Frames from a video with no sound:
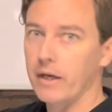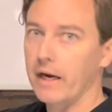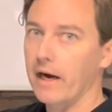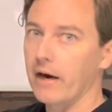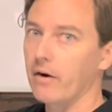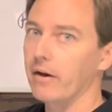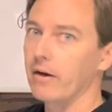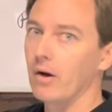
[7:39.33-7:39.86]

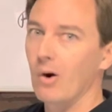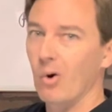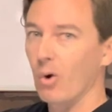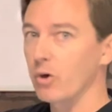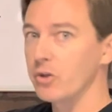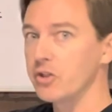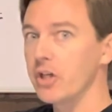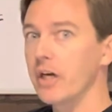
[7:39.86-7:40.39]
carat
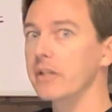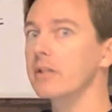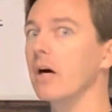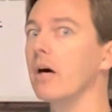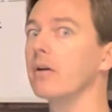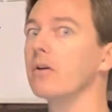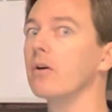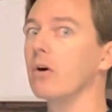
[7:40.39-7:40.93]
or just
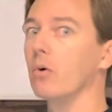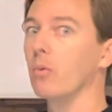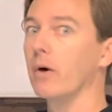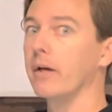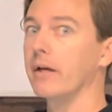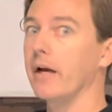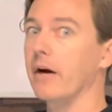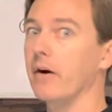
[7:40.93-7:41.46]
under a
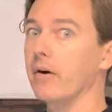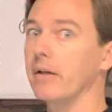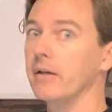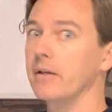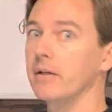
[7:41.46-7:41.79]
1 carat.